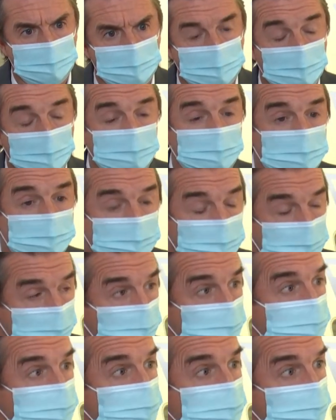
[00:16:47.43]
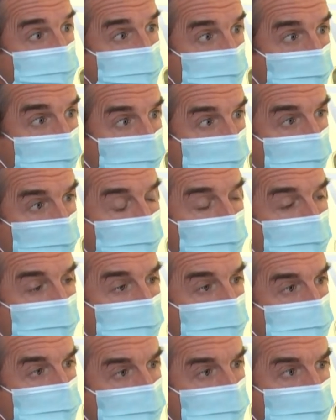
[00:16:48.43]
turnkey services during the
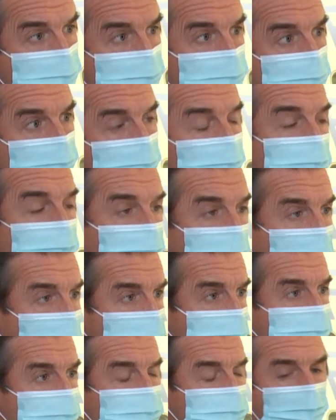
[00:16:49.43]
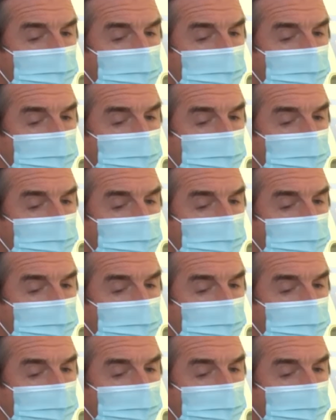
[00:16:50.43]
operation, to refurbish,